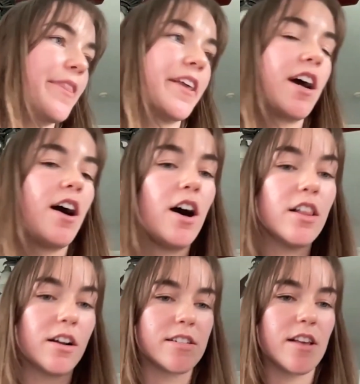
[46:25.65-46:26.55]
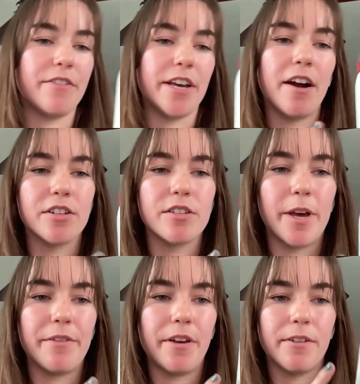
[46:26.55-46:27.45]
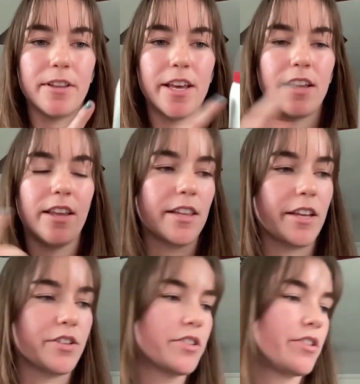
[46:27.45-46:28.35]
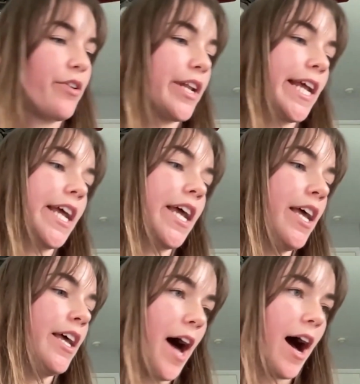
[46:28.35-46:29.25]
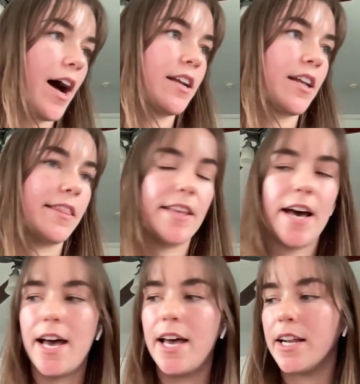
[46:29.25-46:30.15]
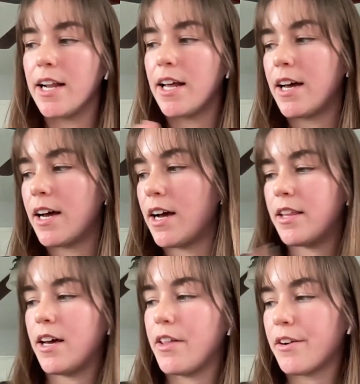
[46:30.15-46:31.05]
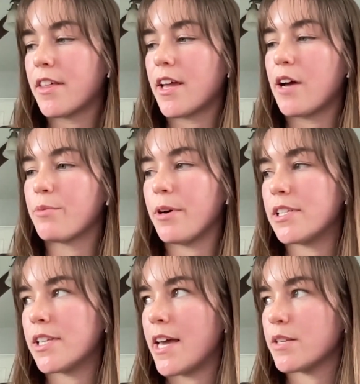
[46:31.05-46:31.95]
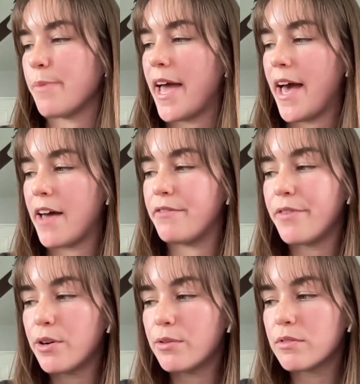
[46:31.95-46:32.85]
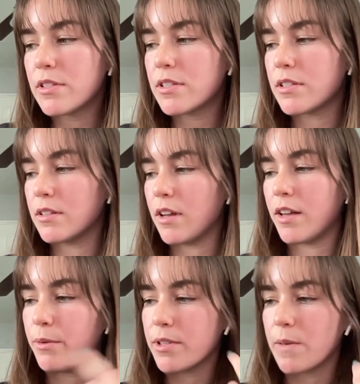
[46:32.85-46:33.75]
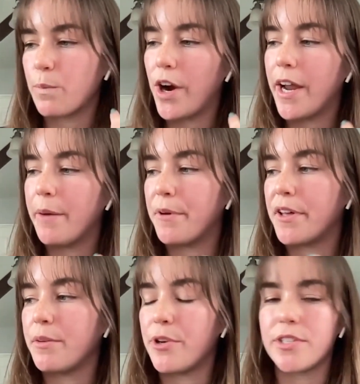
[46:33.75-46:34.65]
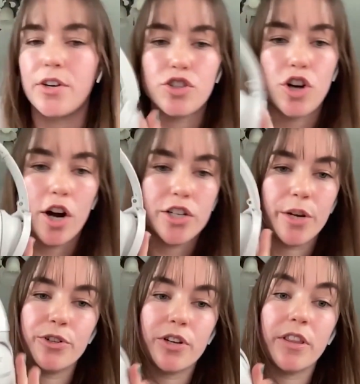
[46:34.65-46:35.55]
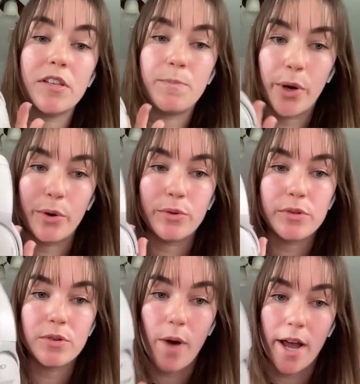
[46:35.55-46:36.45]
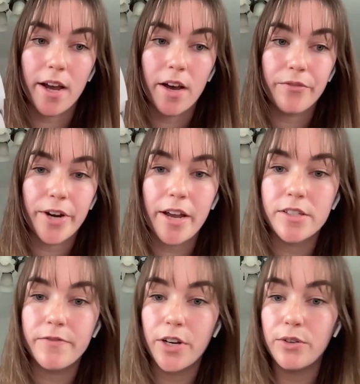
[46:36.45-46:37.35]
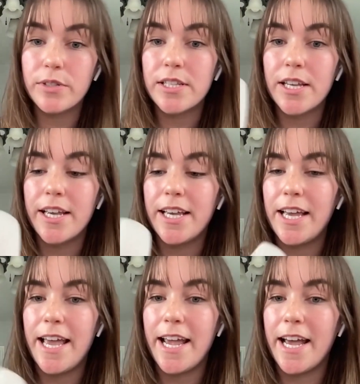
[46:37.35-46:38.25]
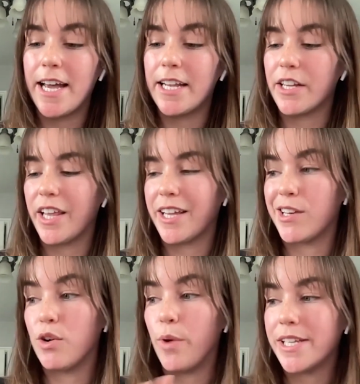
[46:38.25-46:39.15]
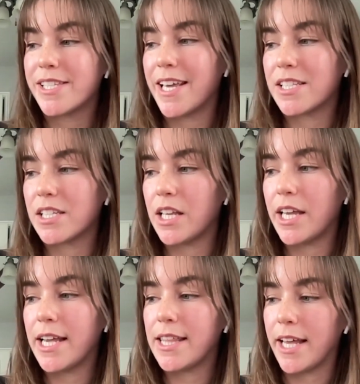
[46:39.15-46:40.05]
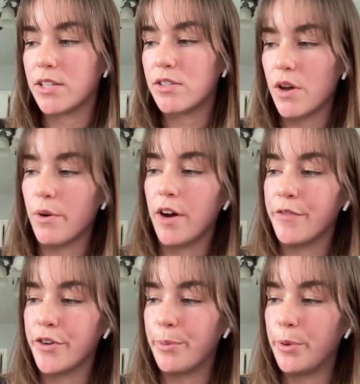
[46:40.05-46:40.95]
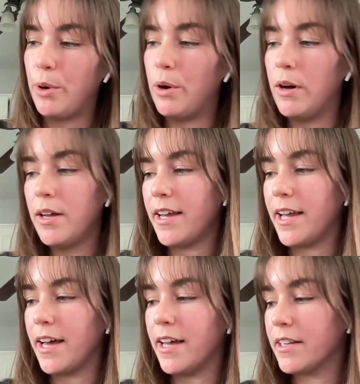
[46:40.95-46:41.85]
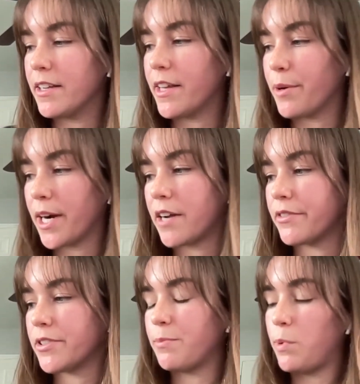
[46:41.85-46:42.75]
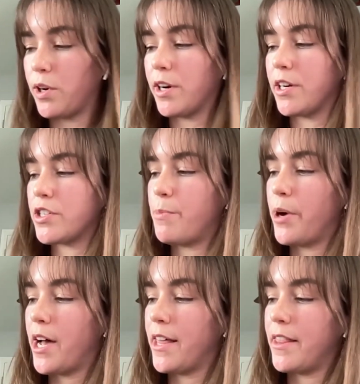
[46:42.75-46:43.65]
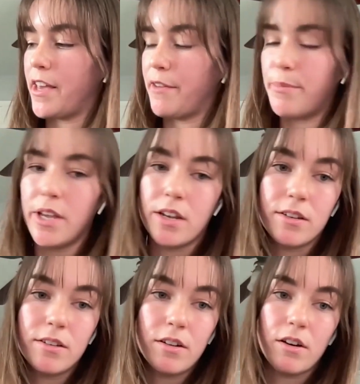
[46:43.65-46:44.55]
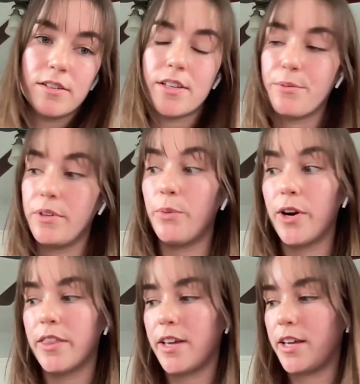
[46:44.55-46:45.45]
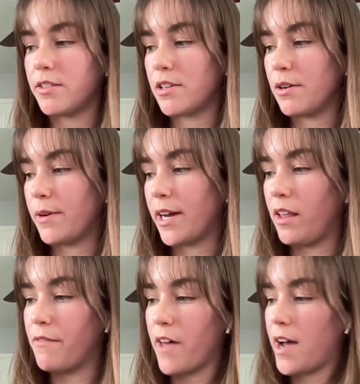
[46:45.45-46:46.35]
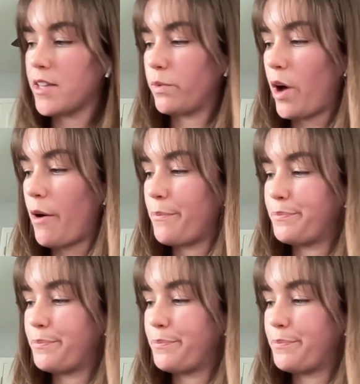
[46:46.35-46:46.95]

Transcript: And the colors of it are just my favorite thing. Like they're just so unique. That. And then the other thing I would probably say is my headphones, not the ones I'm wearing, but the ones that are charging, which are these Bose Quiet Comfort headphones. And they're like noise canceling and like so comfortable. And they were kind of a splurge, but they have been honestly really worth it. So I love that as well.